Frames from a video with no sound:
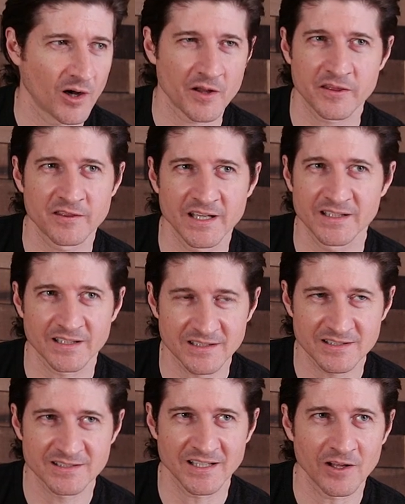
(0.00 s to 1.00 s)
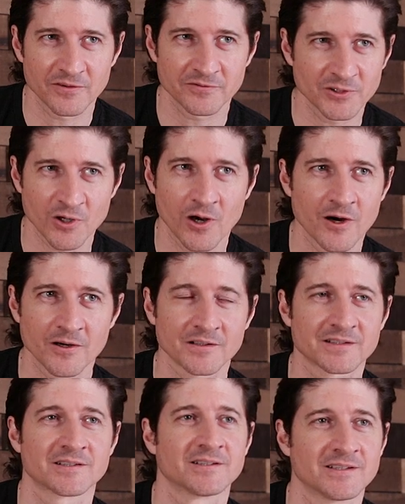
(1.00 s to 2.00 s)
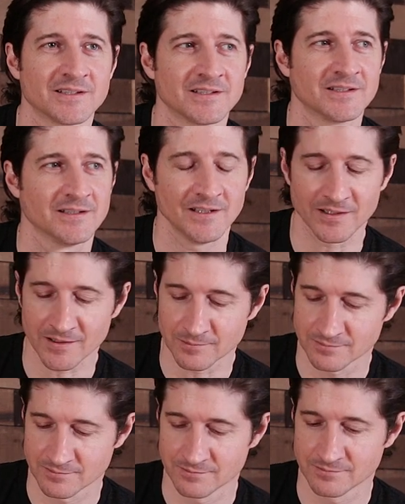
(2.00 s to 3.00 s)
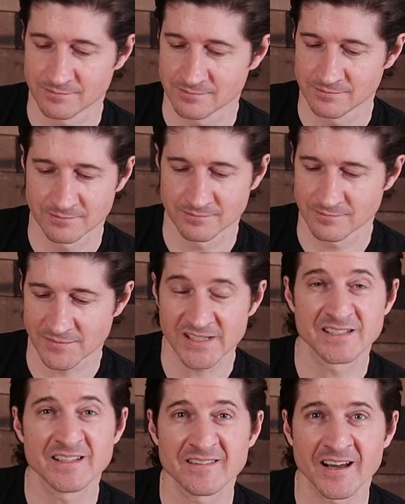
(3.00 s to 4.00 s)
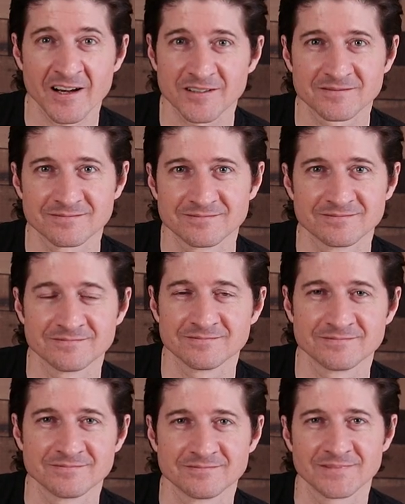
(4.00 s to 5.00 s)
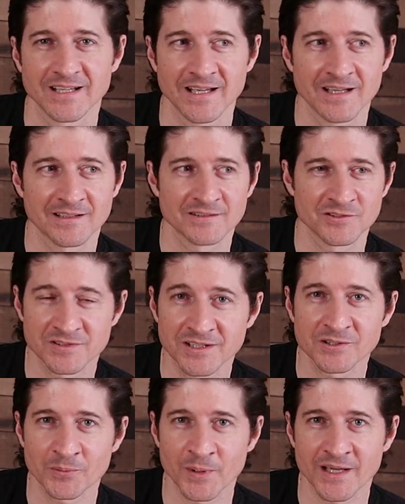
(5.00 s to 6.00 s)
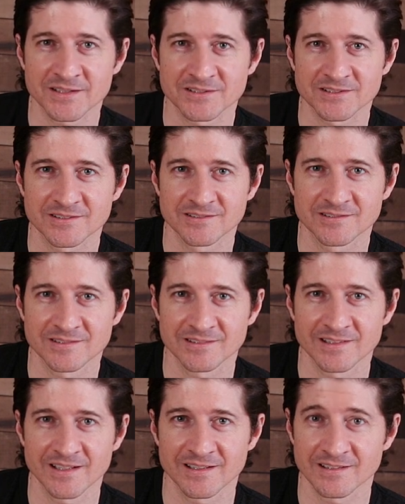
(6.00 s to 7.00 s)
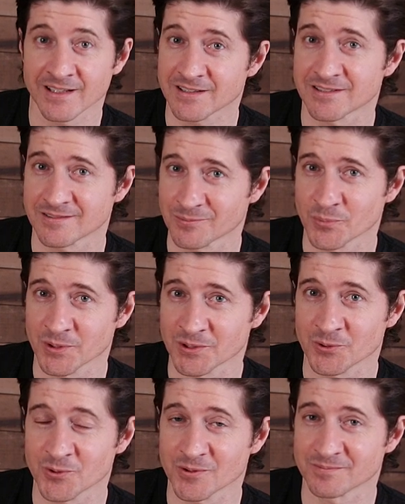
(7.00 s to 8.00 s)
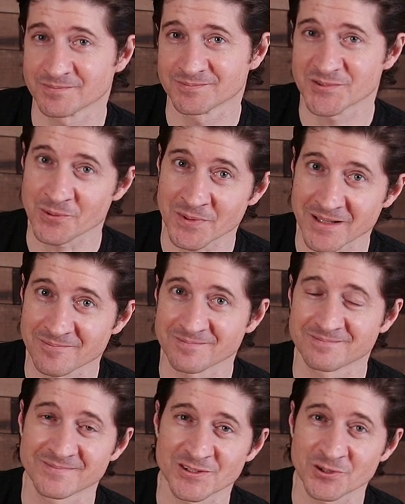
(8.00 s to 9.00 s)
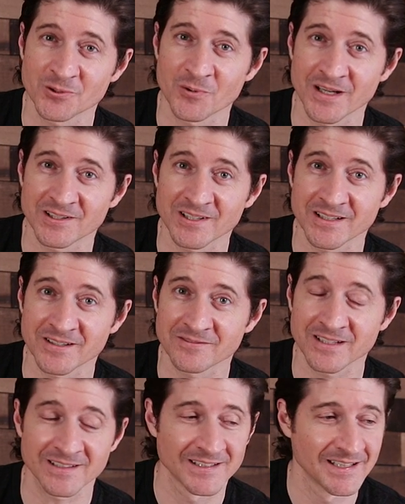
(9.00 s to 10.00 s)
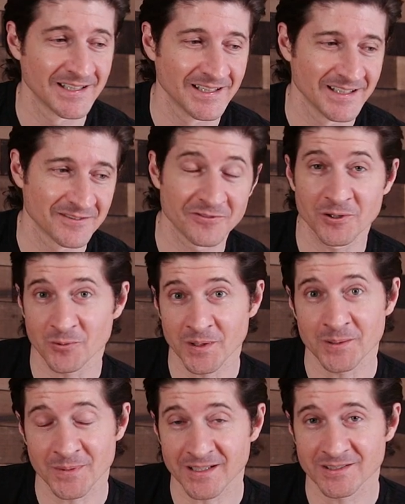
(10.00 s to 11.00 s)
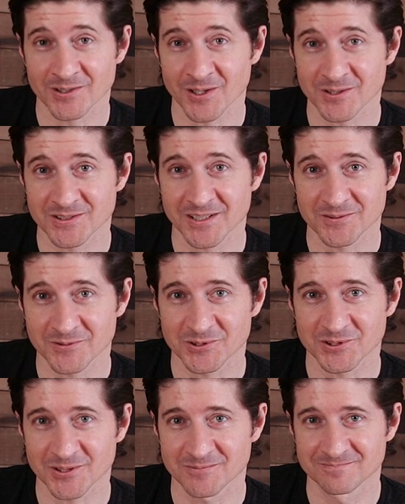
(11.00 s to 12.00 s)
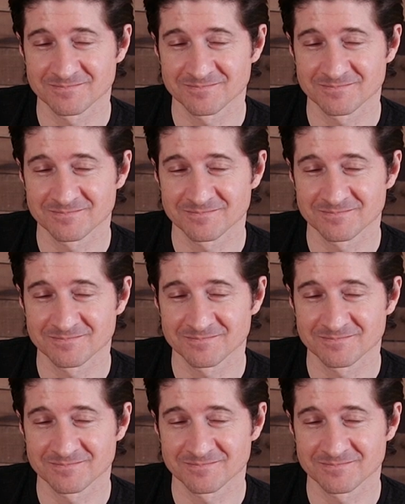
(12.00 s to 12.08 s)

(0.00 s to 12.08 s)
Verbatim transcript: authentic self, your heart um, is in there and you did your best. And, that, and that's pretty cool to me. It's a good way to live and a fun way to make guitars, that's for sure.